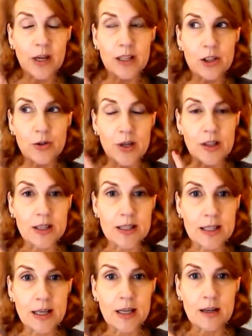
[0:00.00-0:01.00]
penetrate the
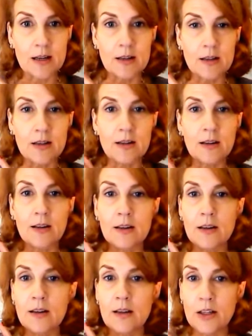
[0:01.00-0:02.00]
skin,
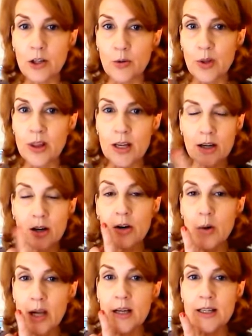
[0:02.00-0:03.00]
you would think,
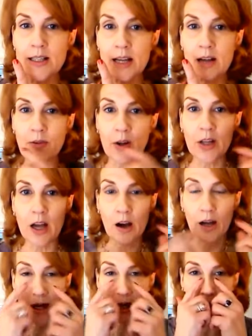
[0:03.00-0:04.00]
okay, it's safe on the
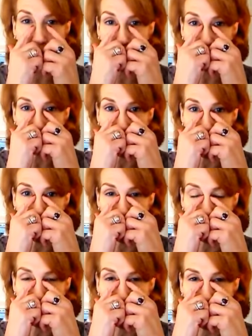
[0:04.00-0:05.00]
eye, and it would be
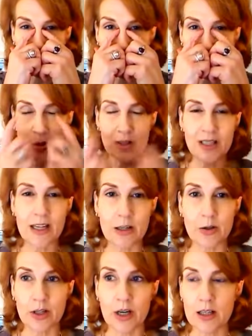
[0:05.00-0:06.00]
except for
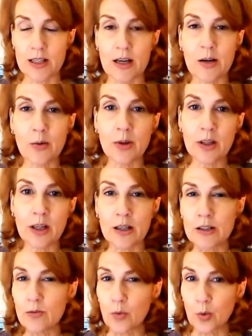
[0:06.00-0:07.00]
tear ducts. I really
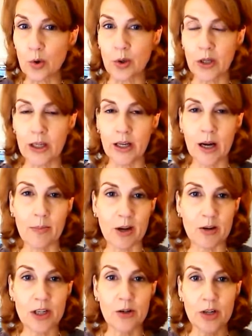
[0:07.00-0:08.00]
kind of worry
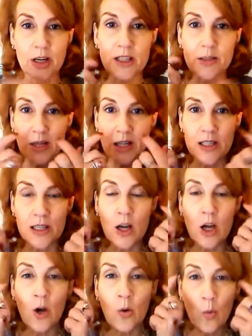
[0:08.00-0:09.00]
about tear ducts because
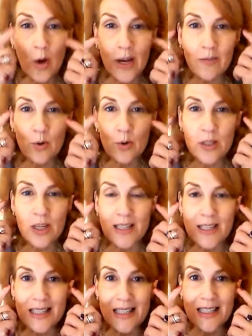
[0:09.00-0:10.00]
whatever
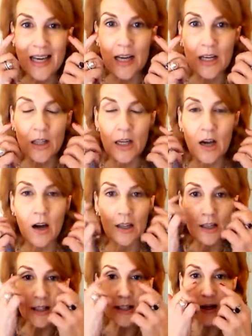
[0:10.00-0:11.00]
doesn't stay in the eye,
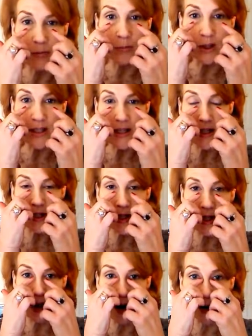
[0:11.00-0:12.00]
let's say it bleeds
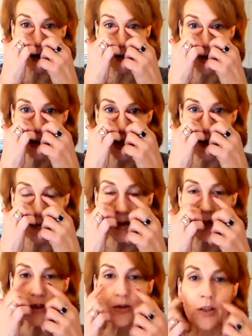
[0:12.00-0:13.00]
into the eye, goes down the
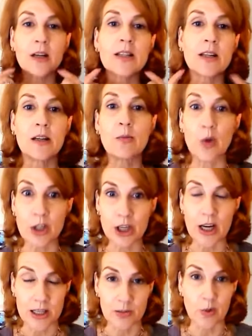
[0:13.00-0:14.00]
tear ducts, in which
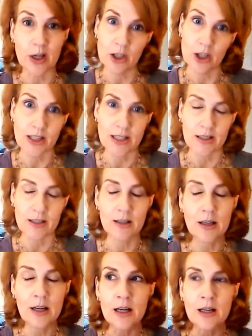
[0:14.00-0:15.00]
case we ingest it.
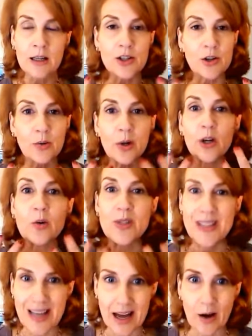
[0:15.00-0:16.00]
So it
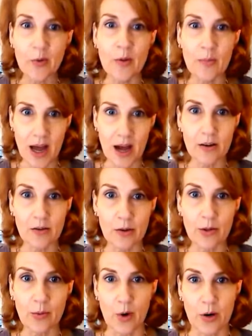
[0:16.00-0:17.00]
goes down the back of the
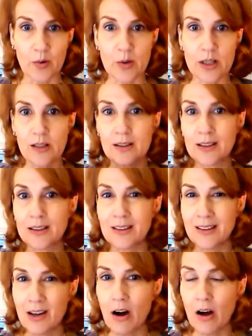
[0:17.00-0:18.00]
throat.
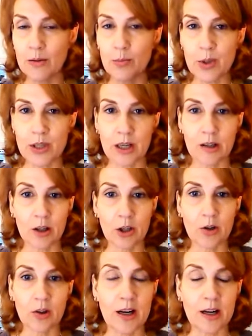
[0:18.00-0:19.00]
Not particularly a
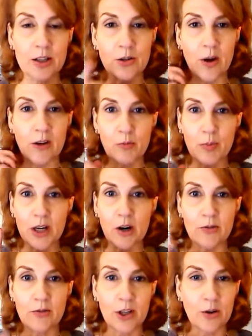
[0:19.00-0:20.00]
good thing. I do have a
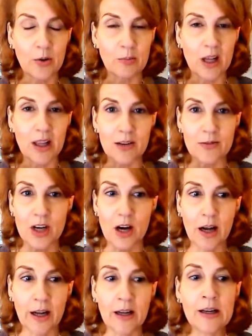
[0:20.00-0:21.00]
BRVO in my left
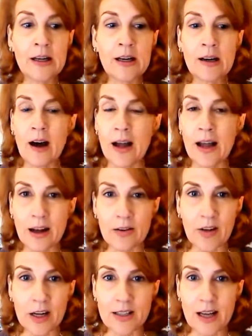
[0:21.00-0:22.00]
eye. I
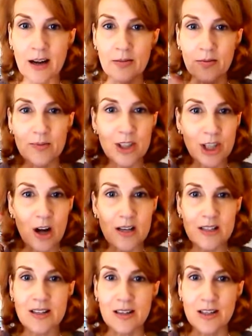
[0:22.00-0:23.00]
have had to have
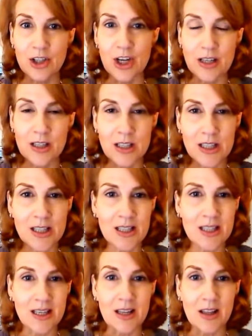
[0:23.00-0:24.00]
shots and
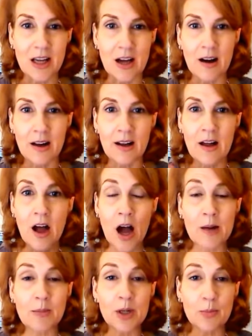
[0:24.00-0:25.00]
injections in the eye.
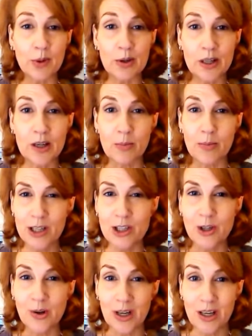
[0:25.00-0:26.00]
I'm going to put in a
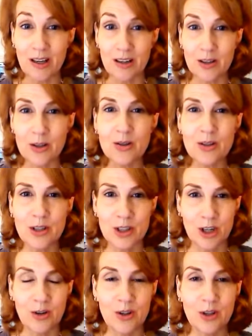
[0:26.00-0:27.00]
picture here to
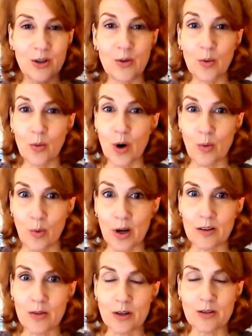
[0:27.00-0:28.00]
show you what
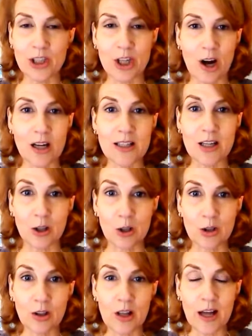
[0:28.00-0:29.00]
one of those shots
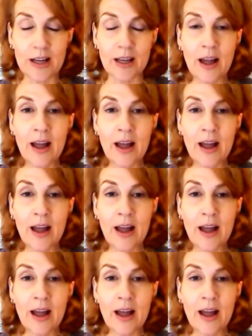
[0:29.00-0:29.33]
looked like.